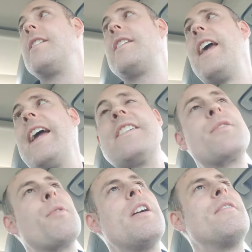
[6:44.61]
cage or
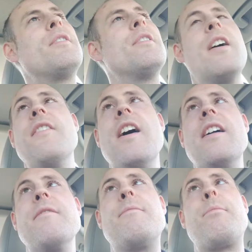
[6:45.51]
whatever, and
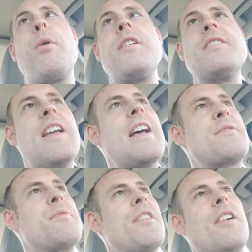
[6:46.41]
then put his
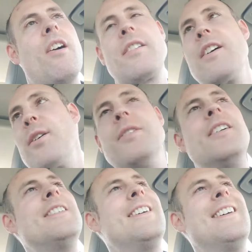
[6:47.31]
ass with the cargo.
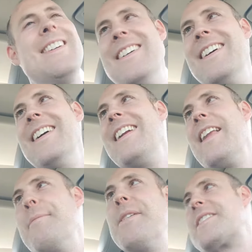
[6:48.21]

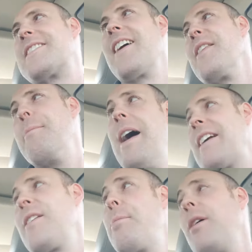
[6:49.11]
That bitch is on the
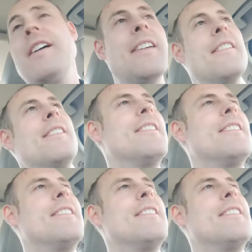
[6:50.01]
back of the plane.